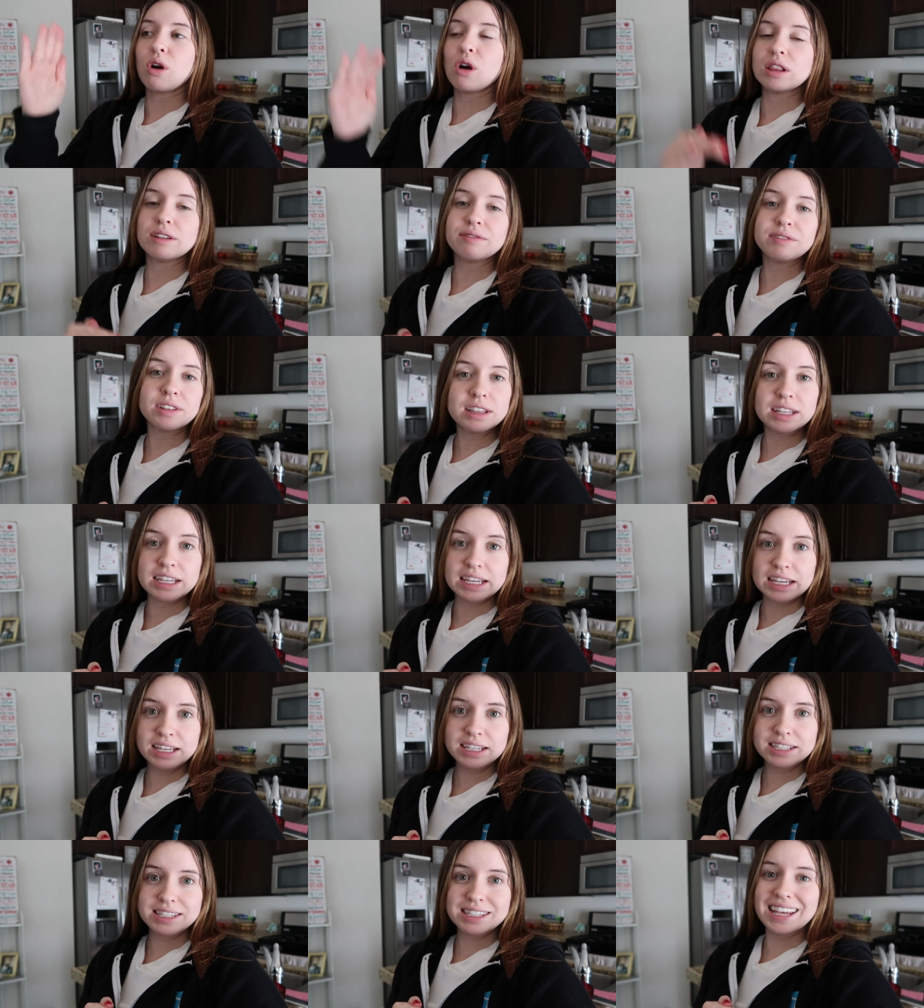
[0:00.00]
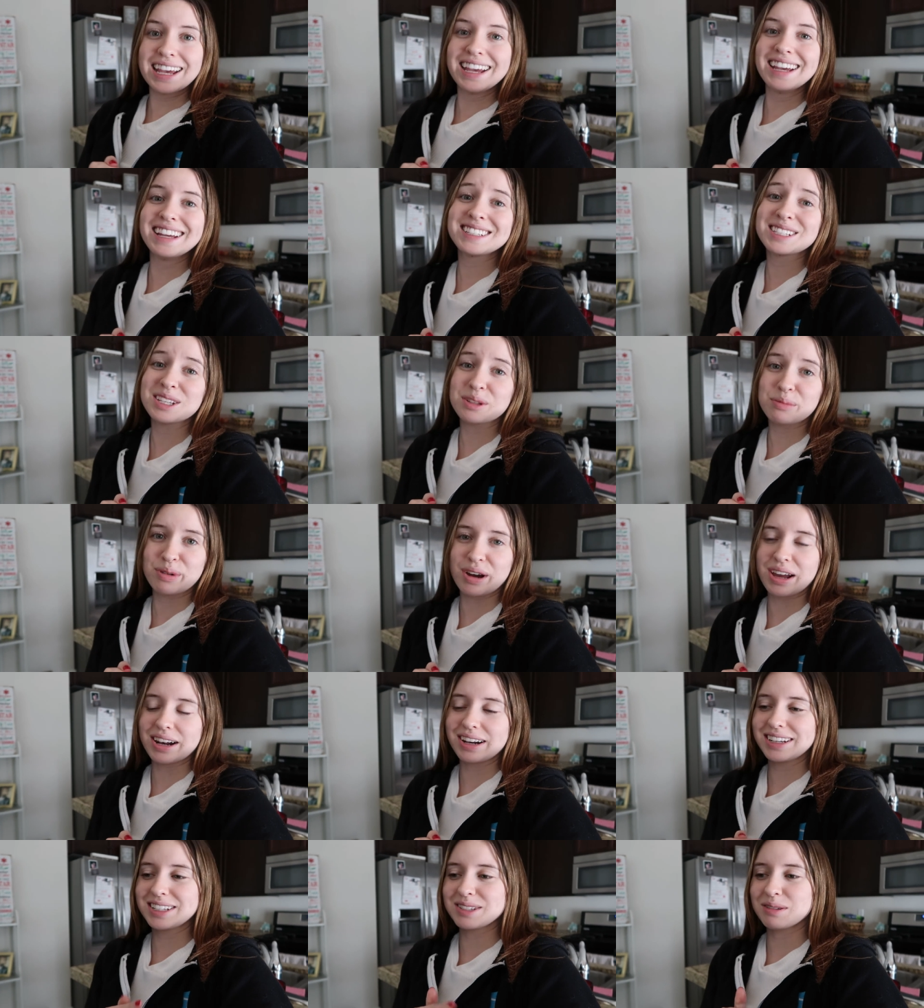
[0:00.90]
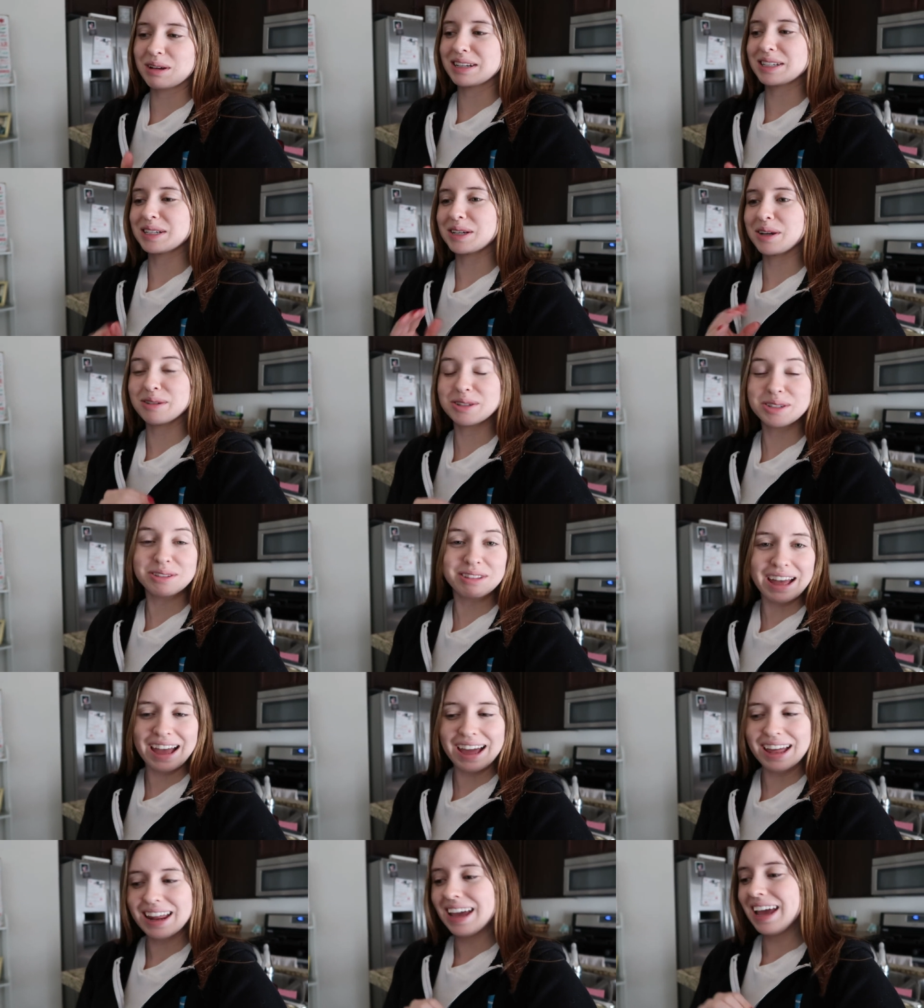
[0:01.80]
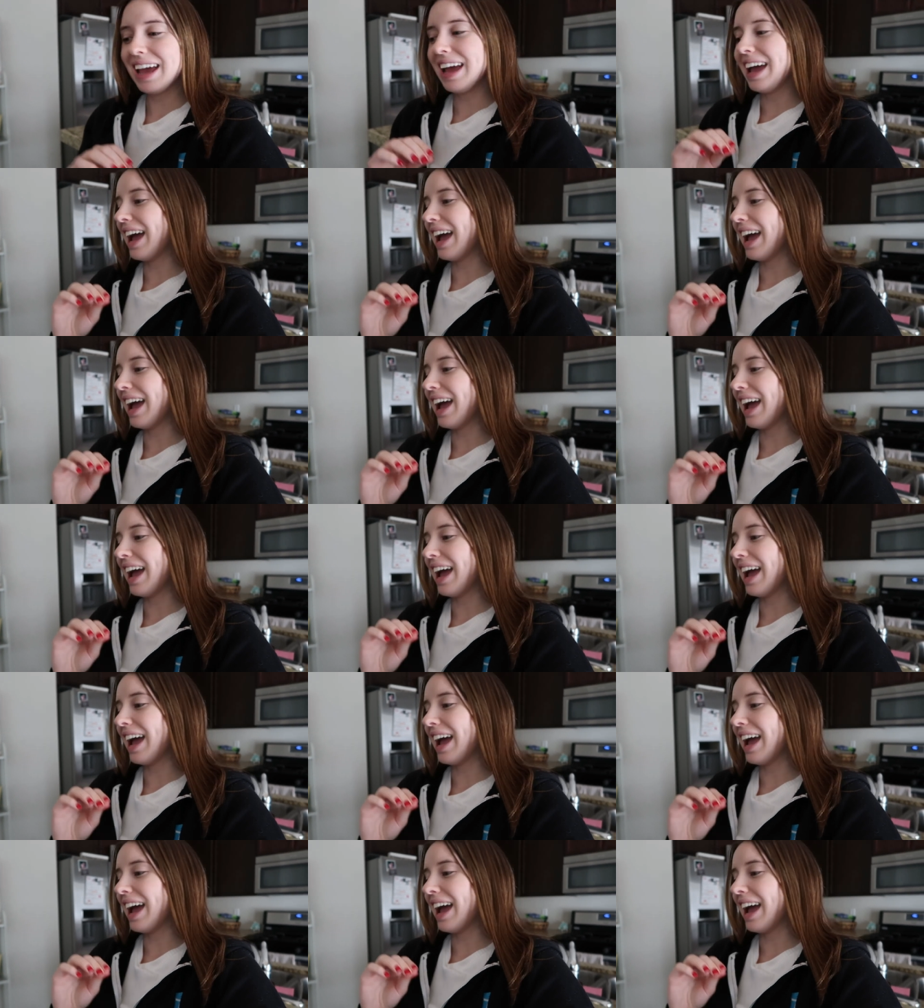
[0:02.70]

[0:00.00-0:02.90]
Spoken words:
all of the links to the product, so I had to go do that.